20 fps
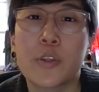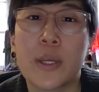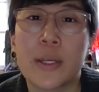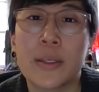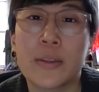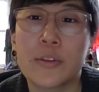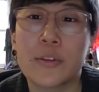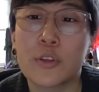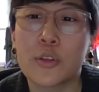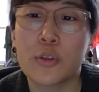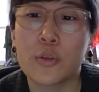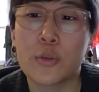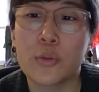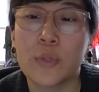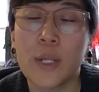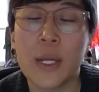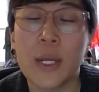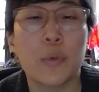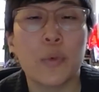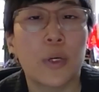and to
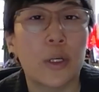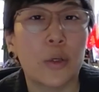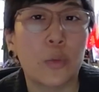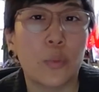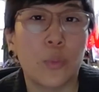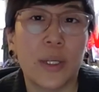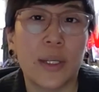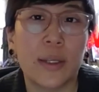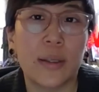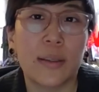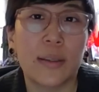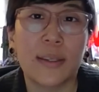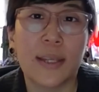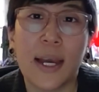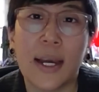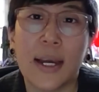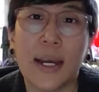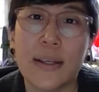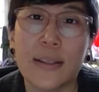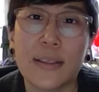network with
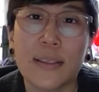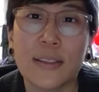uh,